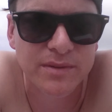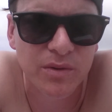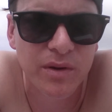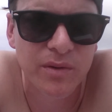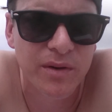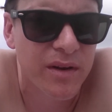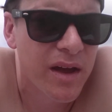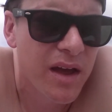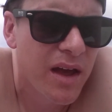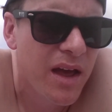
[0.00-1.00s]
So we were
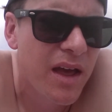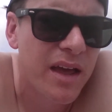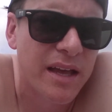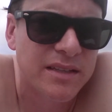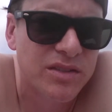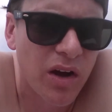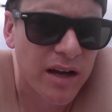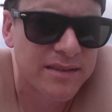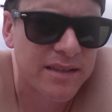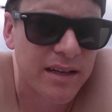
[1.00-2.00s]

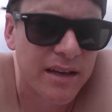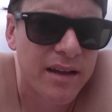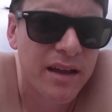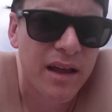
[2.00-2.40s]
exhausted,